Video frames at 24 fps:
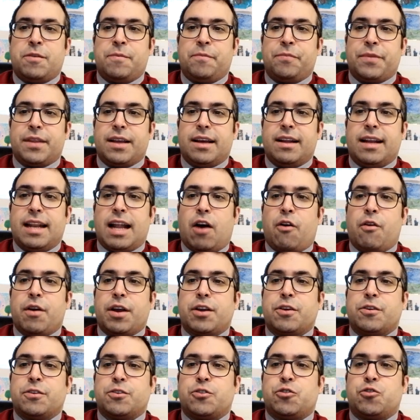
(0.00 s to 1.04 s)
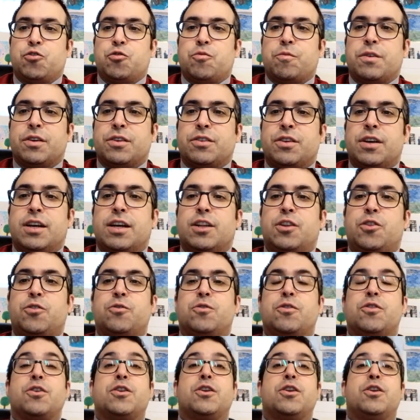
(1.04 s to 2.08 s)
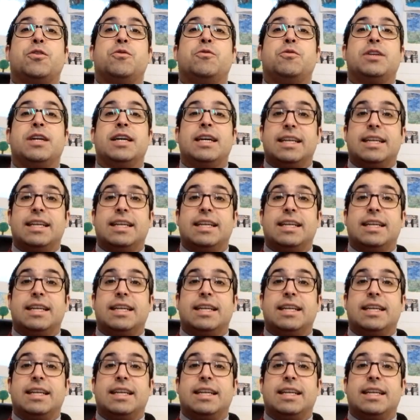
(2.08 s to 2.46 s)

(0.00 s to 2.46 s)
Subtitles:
allowing consumers to conclude